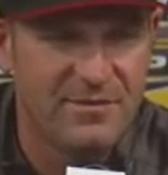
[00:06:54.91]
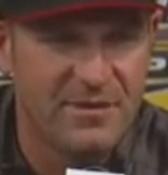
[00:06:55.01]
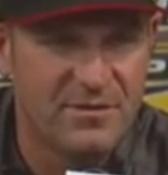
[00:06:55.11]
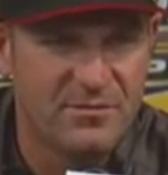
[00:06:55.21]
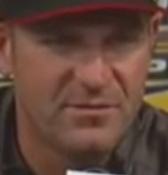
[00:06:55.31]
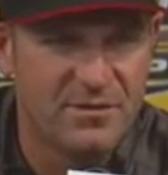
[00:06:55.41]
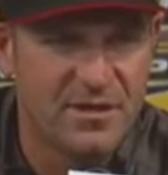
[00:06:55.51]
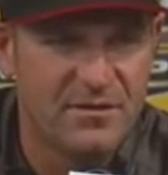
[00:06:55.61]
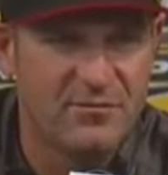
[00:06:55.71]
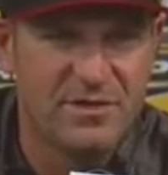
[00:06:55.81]
You know, there was a
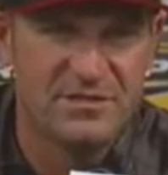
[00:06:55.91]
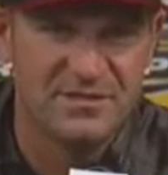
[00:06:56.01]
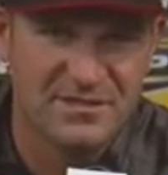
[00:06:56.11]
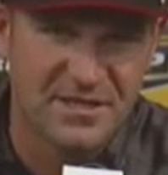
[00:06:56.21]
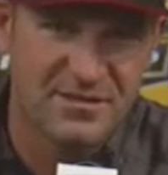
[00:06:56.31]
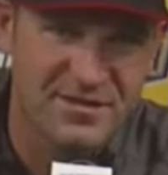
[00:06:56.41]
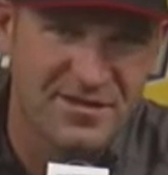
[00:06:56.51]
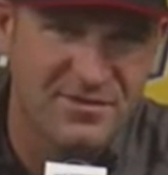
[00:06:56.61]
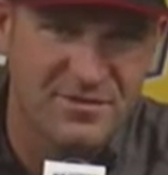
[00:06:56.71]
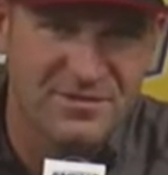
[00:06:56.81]
lot of reasons. I
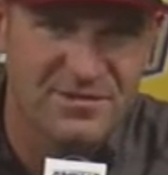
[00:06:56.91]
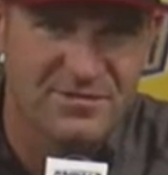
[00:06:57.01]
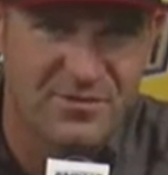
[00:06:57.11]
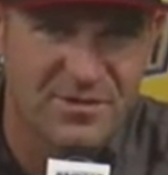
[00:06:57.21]
think it wasn't